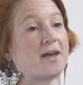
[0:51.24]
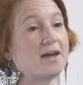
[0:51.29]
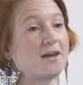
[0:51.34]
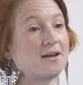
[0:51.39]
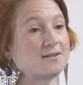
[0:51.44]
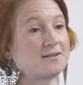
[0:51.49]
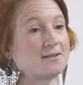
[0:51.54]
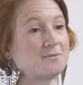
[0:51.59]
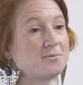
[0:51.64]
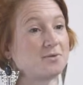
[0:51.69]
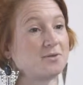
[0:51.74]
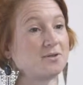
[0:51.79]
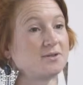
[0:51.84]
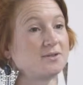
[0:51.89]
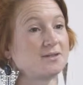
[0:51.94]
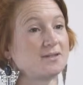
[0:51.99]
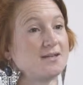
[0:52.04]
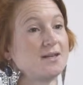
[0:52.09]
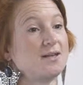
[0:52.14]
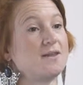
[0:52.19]
their
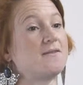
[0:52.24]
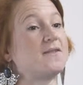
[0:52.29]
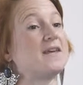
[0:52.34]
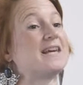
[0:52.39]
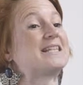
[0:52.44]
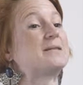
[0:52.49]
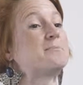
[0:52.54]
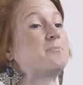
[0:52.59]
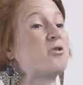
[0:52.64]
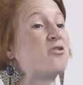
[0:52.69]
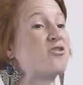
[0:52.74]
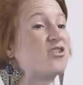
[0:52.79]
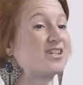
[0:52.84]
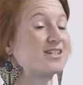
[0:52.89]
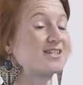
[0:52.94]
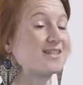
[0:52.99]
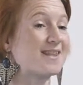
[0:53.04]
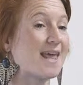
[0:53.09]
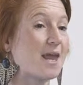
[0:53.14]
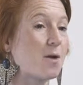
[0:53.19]
customers, the
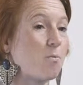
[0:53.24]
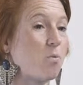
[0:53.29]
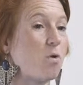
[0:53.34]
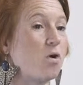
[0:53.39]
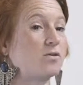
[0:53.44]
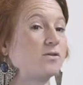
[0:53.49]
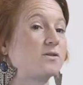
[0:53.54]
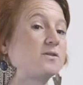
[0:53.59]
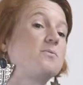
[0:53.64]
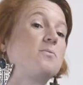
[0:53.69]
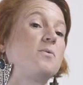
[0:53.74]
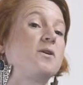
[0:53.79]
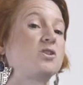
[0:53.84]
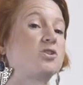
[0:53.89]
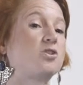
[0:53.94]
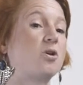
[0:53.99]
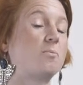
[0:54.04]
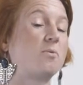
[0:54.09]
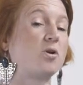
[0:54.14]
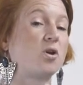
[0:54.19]
experience they want when
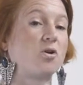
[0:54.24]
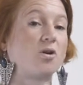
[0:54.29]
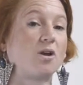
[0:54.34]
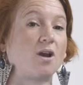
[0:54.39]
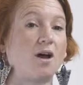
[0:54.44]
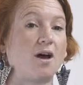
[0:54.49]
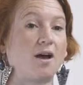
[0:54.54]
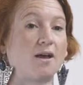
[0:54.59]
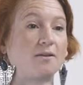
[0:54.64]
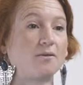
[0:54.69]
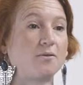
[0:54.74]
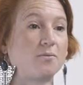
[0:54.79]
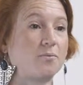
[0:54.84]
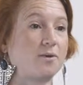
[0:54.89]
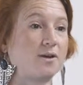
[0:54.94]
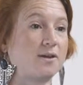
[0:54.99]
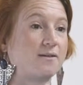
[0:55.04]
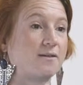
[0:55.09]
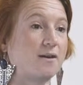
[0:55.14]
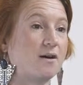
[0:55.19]
shopping online
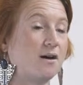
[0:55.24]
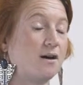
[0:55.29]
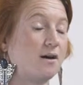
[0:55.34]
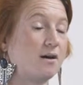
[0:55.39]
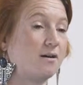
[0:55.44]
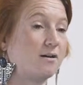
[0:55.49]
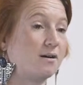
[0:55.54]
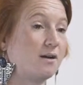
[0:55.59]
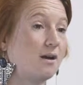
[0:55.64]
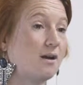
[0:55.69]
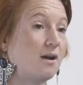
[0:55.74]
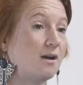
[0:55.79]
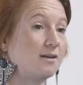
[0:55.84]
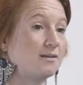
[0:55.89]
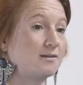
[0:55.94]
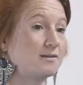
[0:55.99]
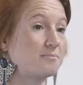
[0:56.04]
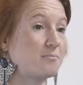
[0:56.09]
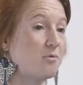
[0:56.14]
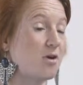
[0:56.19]
with our
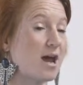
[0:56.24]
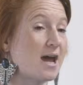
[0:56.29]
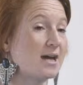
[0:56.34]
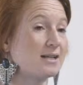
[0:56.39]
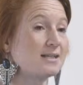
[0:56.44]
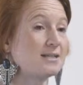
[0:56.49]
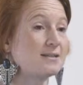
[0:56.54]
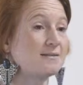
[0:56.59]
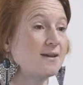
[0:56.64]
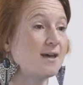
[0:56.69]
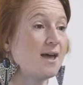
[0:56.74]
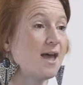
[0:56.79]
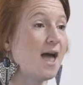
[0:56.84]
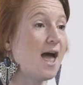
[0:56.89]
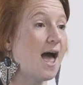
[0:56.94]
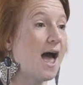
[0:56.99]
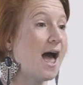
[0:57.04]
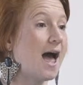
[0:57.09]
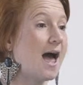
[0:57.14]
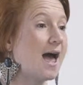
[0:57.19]
clients' brands,
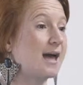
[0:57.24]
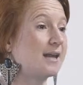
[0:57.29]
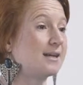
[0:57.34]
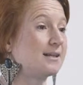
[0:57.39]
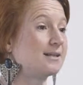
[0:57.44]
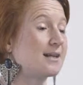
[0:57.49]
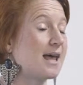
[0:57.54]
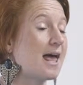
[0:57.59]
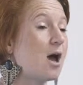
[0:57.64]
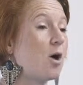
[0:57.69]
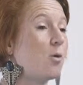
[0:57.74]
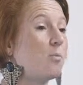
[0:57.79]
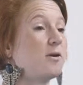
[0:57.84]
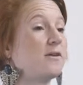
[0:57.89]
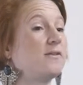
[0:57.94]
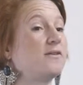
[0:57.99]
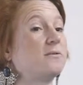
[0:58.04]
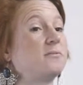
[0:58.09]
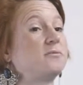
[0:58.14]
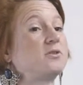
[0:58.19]
and
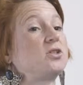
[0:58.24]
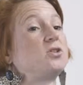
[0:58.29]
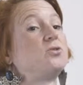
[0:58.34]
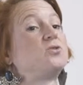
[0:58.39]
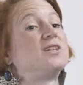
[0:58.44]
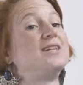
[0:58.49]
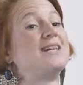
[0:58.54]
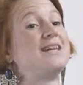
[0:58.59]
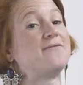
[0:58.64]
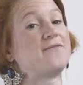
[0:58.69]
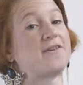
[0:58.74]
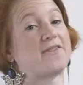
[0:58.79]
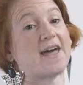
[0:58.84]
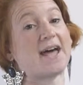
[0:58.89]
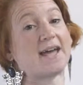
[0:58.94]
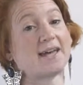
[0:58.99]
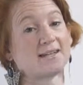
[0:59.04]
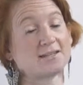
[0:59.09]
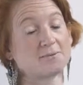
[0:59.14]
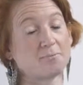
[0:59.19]
helping them to deliver
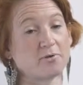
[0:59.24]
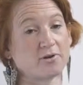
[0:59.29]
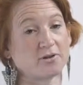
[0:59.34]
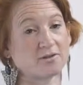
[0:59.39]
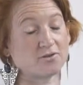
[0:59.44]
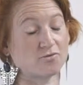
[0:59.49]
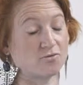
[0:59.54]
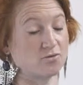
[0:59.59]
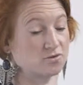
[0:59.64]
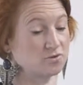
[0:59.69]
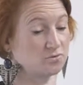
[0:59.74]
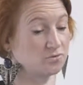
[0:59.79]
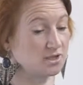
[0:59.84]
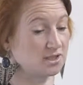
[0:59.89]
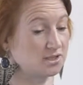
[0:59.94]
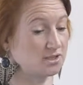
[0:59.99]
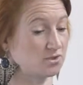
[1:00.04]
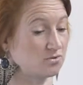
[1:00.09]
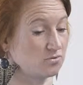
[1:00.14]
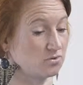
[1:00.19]
that experience across all
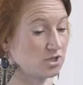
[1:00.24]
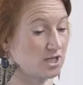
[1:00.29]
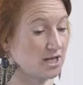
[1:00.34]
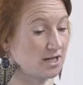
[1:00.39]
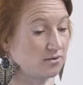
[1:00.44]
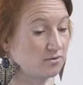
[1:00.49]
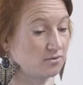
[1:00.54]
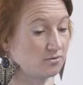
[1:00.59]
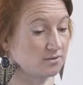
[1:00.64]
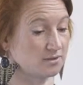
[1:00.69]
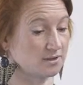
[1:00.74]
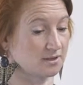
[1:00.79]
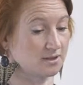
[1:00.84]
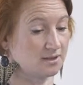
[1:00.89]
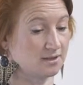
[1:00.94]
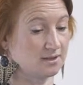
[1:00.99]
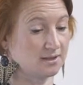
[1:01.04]
digital channels.